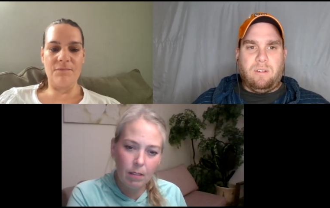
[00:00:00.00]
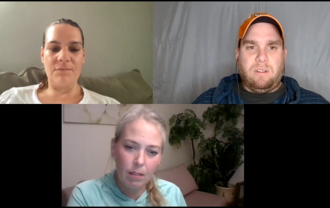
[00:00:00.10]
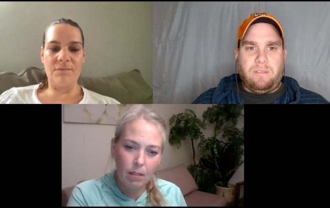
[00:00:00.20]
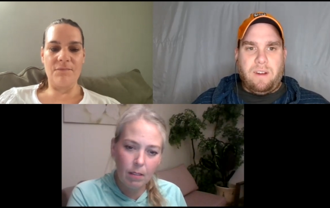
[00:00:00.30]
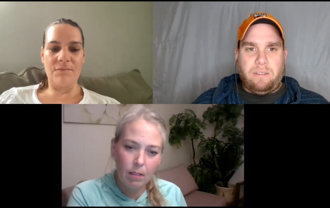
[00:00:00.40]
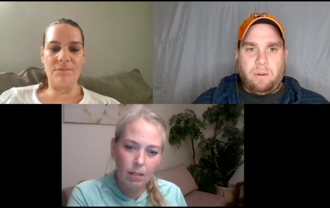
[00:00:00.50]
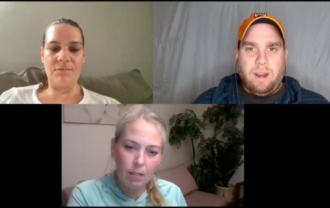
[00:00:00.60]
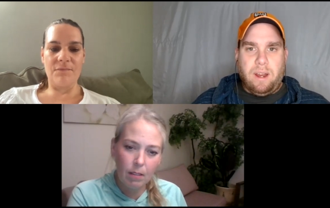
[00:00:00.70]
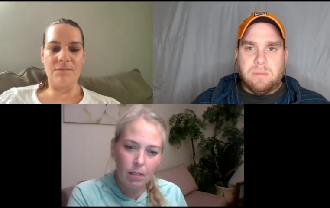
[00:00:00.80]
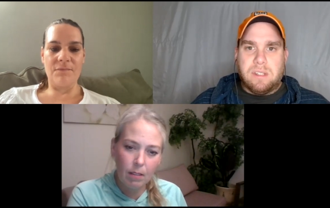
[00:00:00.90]
Speaker 1: 55
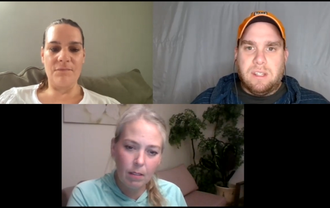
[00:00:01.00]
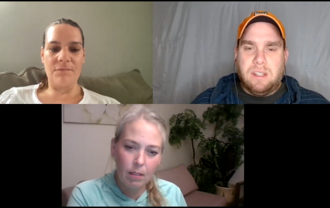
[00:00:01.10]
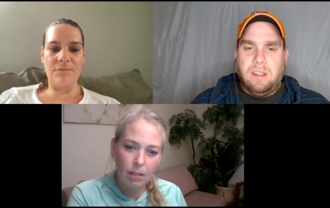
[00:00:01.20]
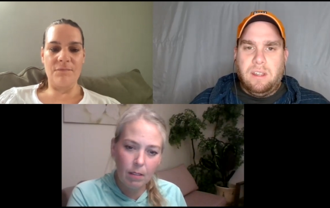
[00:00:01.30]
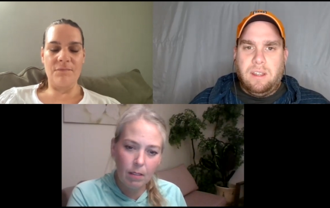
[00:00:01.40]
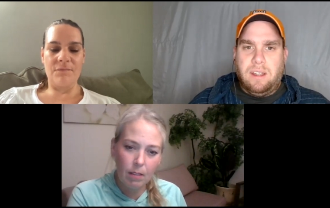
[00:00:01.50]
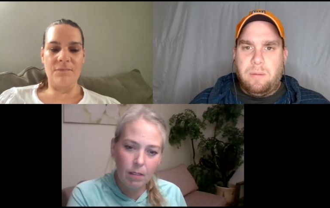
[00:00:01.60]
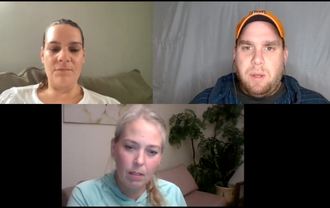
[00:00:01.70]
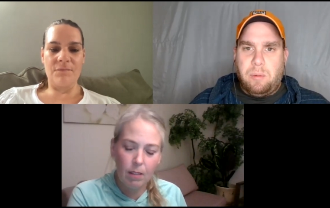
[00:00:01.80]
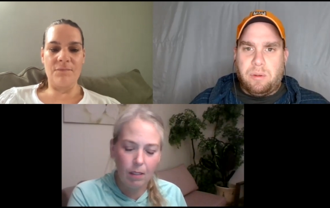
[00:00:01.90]
grams, and
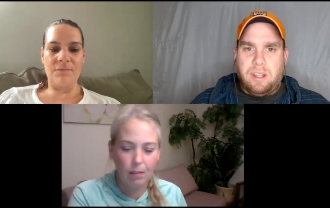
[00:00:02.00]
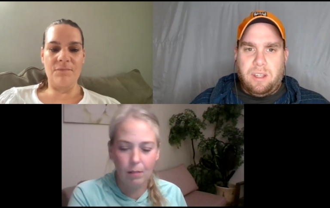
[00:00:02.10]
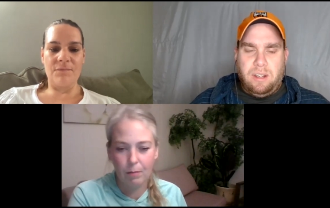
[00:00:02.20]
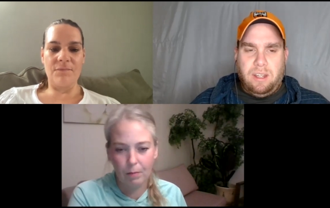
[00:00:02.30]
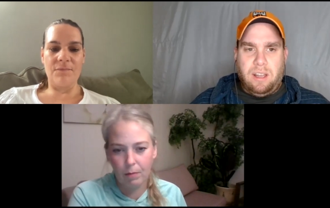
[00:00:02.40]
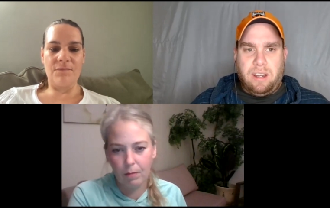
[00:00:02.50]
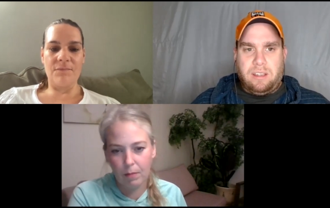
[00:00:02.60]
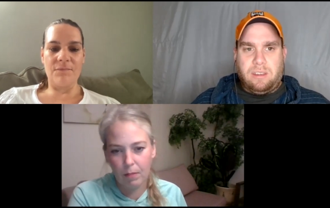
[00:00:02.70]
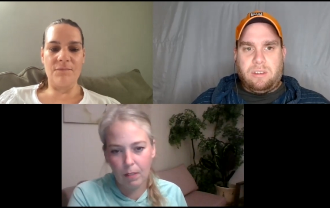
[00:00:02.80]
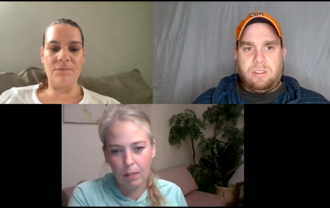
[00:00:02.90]
people think you need like
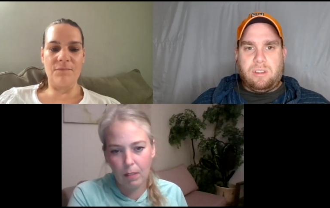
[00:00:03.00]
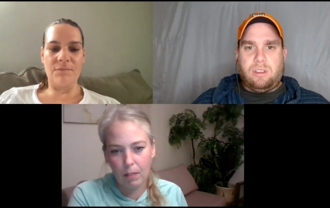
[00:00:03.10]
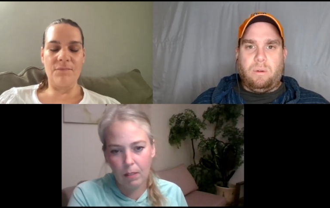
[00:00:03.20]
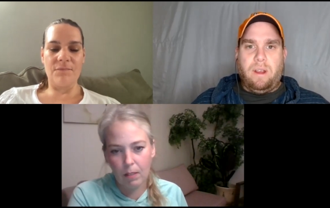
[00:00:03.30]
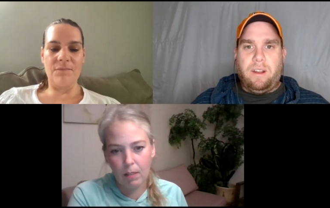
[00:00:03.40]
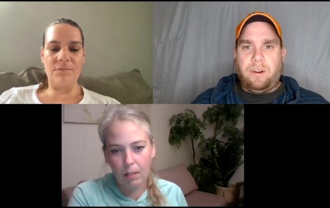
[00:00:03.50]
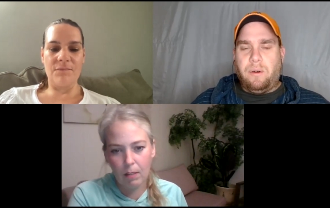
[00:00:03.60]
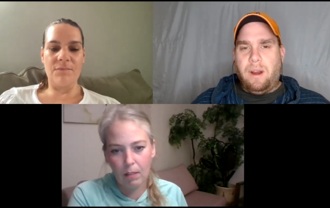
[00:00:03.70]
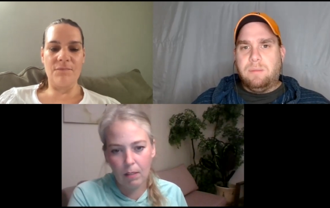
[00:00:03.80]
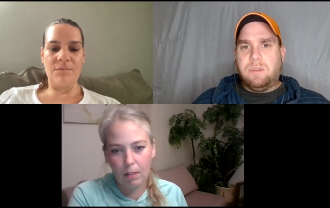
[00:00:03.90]
300
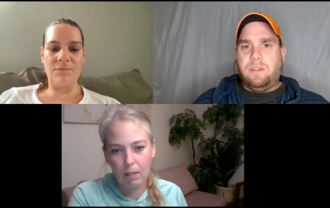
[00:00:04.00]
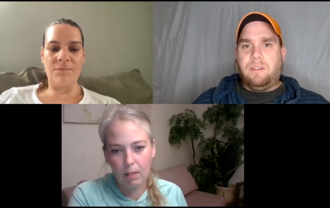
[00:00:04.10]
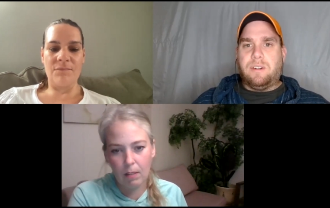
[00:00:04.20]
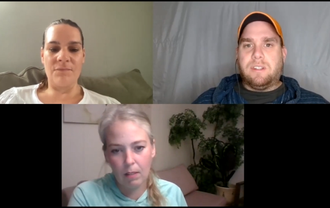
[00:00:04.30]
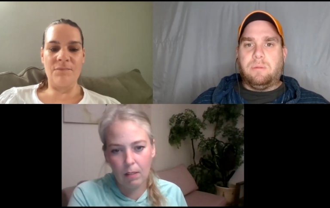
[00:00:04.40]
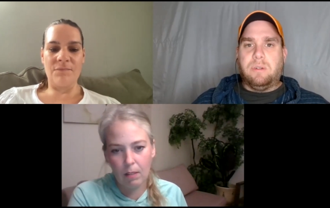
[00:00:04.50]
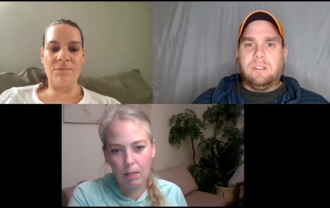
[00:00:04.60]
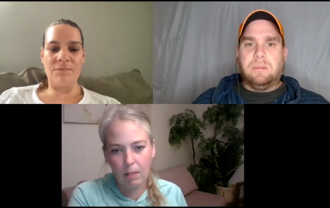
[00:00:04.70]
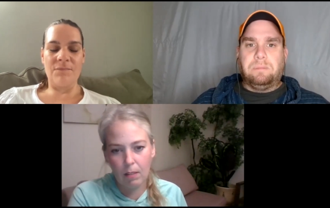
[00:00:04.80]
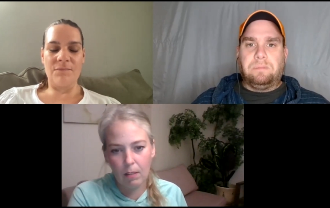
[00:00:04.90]
grams of it for some
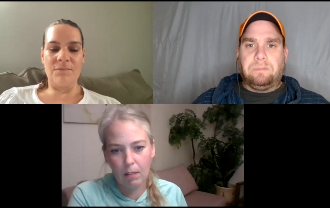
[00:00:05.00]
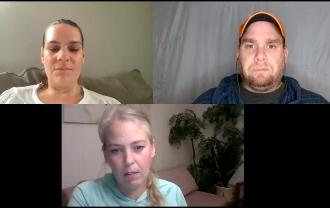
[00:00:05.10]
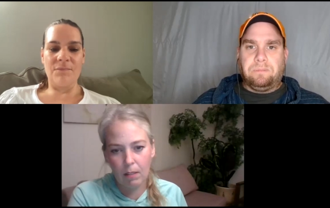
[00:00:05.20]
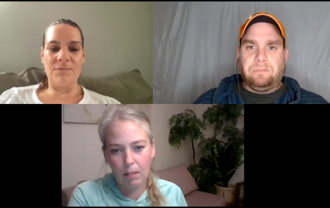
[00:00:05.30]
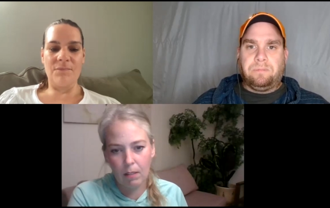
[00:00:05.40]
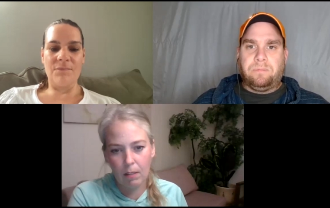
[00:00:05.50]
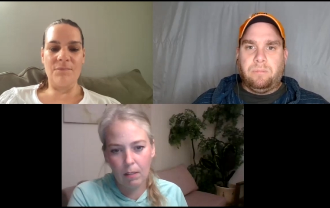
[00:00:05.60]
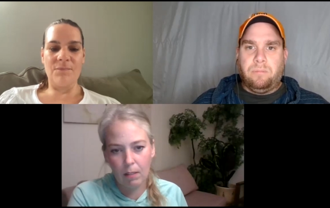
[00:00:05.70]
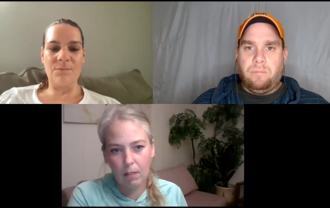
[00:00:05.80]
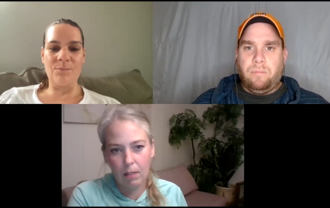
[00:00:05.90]
reason.
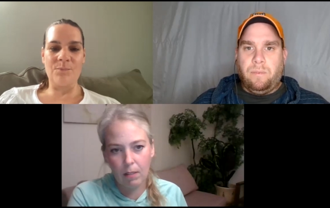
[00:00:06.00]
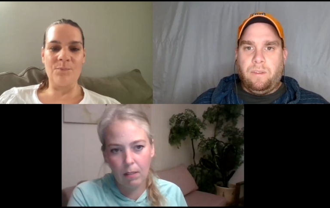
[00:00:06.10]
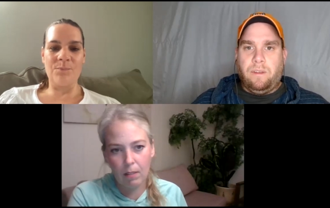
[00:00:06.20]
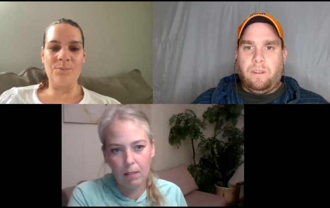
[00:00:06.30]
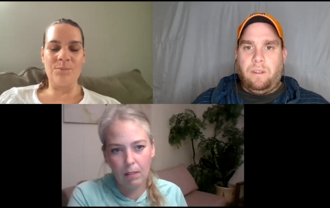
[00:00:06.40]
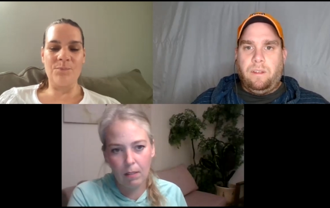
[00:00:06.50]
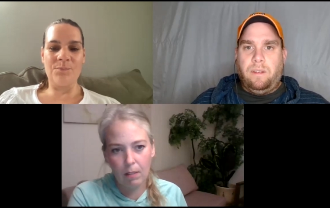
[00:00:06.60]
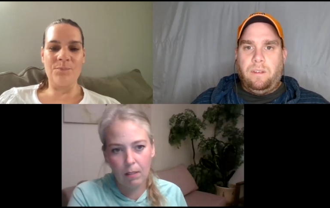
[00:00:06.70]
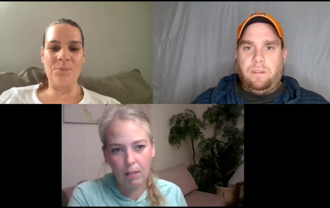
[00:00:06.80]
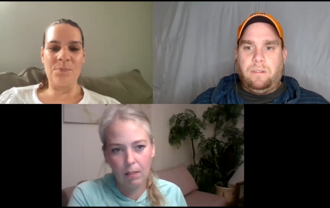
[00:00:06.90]
Speaker 2: Mm.
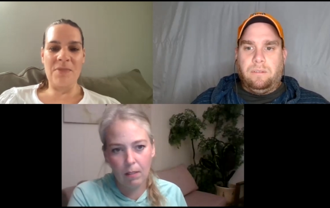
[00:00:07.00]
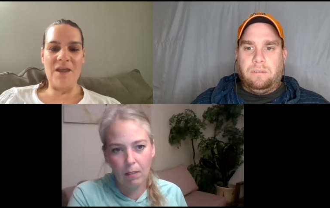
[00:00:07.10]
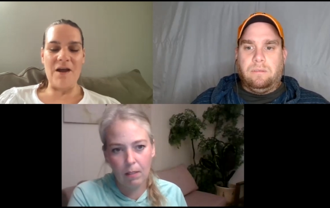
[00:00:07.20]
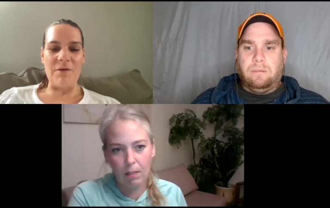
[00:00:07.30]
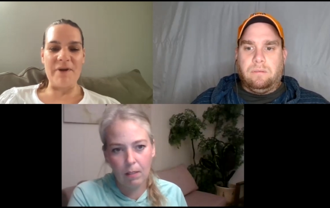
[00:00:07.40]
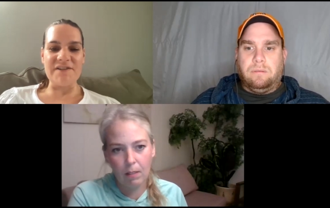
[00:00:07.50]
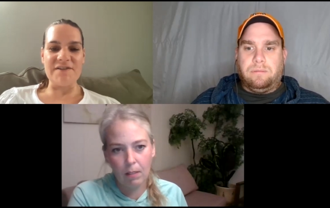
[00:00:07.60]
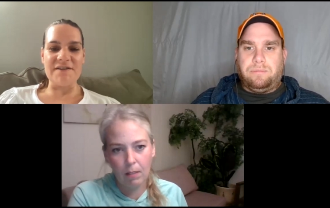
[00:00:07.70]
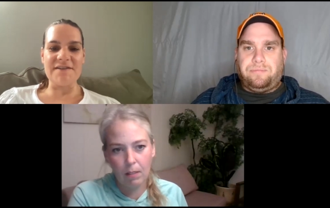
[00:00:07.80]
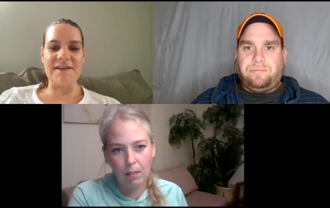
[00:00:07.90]
I went to
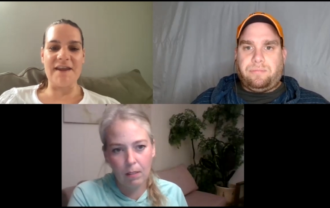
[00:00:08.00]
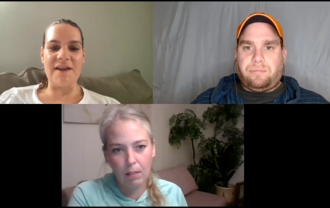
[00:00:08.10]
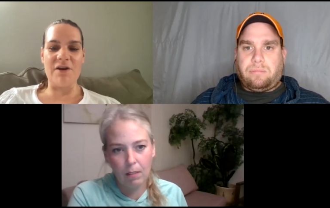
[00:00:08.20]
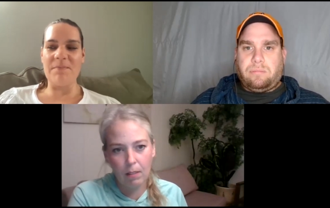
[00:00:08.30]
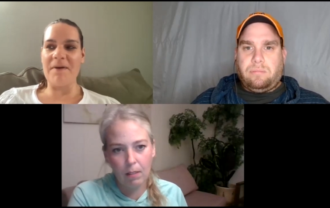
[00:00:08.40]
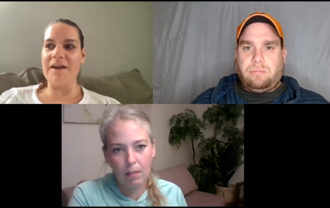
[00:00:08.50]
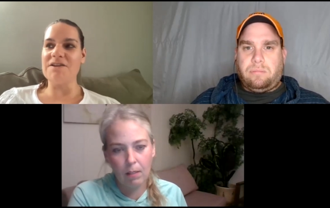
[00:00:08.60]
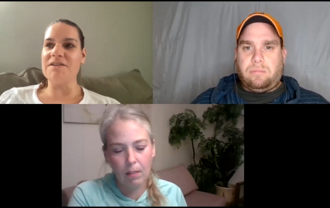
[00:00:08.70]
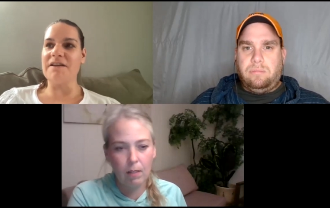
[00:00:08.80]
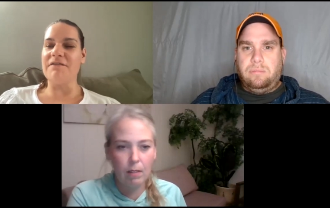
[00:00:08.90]
this keto page
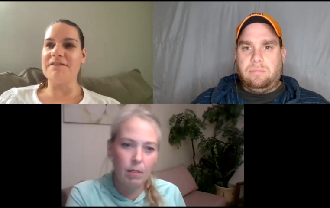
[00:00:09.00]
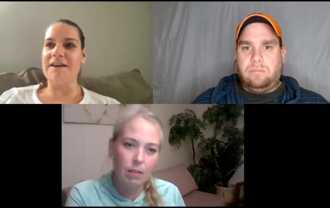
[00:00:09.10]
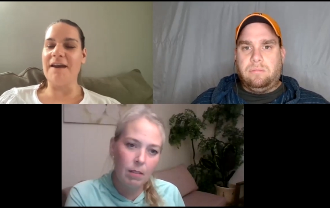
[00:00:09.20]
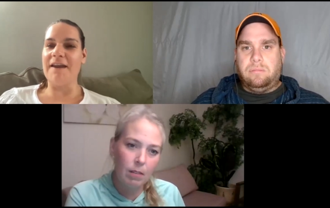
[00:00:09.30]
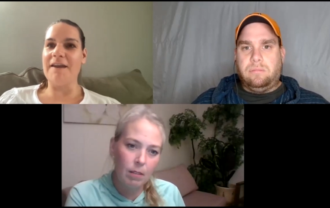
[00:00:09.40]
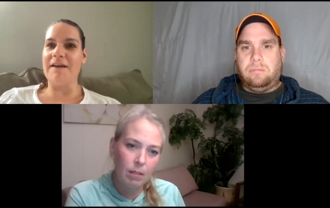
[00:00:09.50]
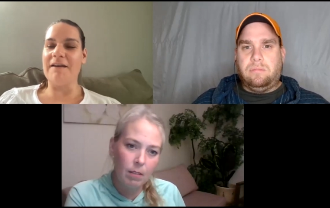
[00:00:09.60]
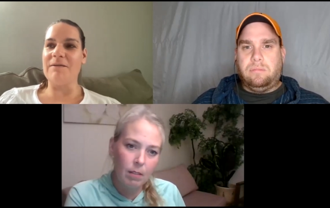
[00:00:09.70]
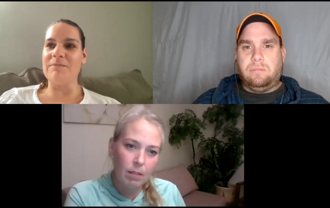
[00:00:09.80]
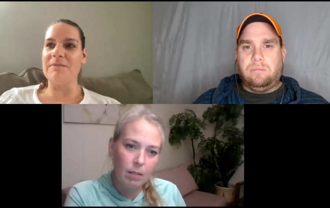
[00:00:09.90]
the other day.
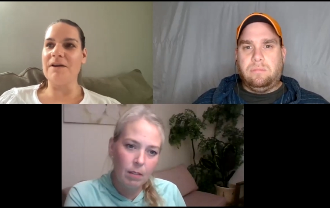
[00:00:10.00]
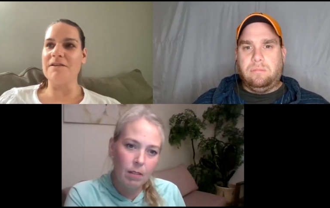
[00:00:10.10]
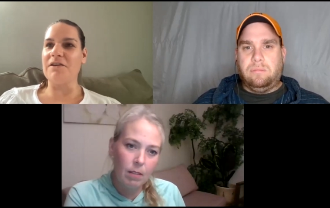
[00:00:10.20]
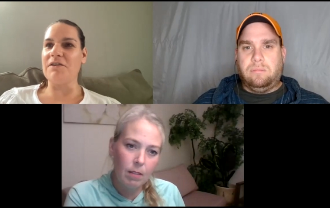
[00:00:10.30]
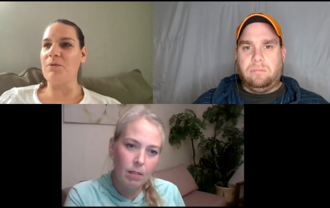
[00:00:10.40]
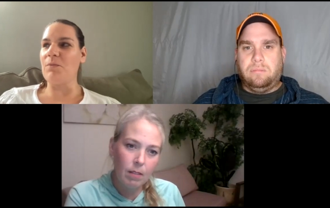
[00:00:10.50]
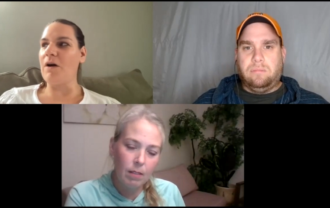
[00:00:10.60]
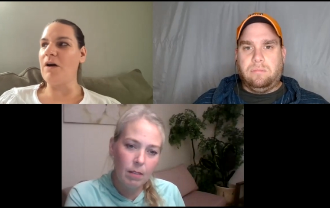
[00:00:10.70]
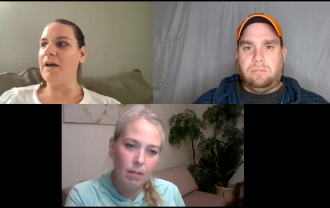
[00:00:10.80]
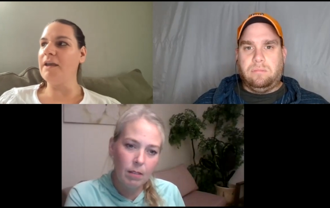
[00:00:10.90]
Um, I don't know
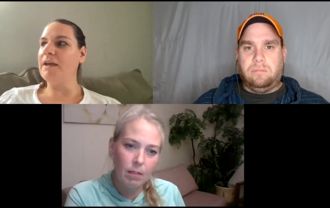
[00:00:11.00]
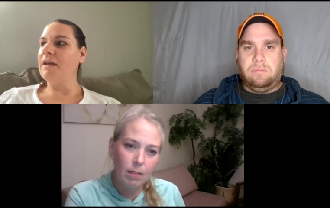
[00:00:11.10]
why